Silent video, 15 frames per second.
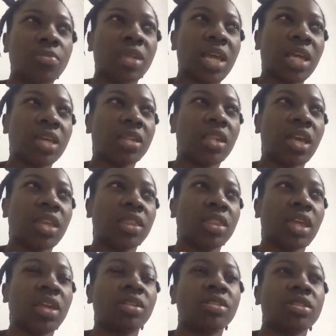
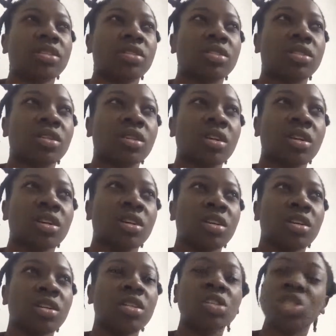They just
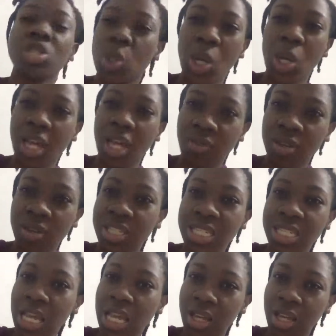doing it for the
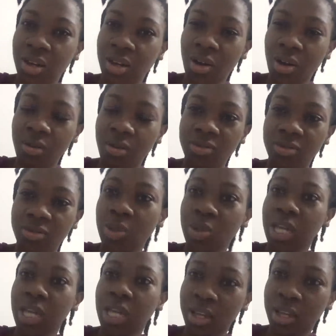sake of
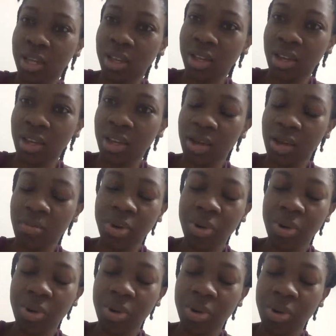doing it,
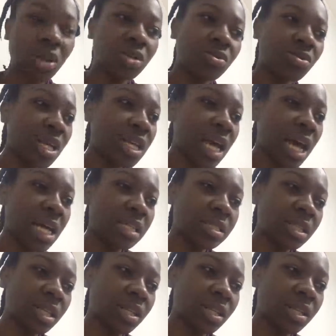but not
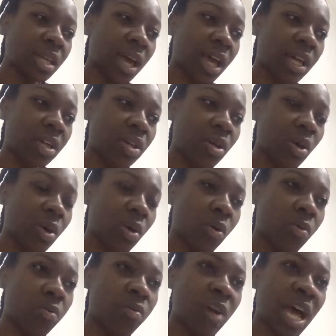realizing that,
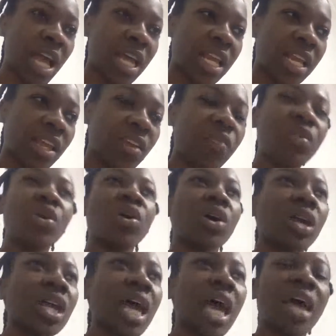fine, if you're
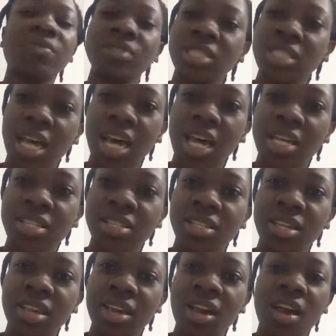going to advertise
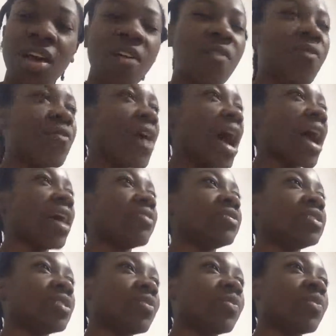
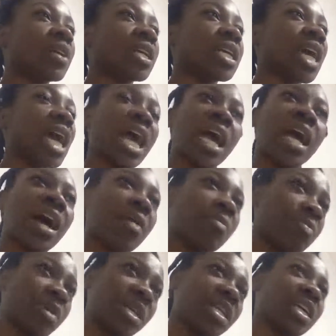5 different hair
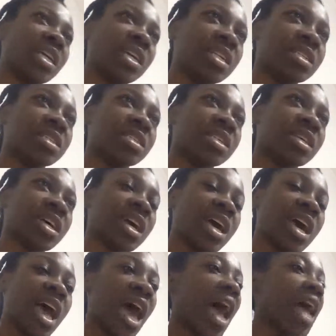companies
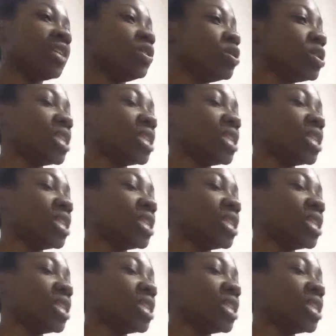and you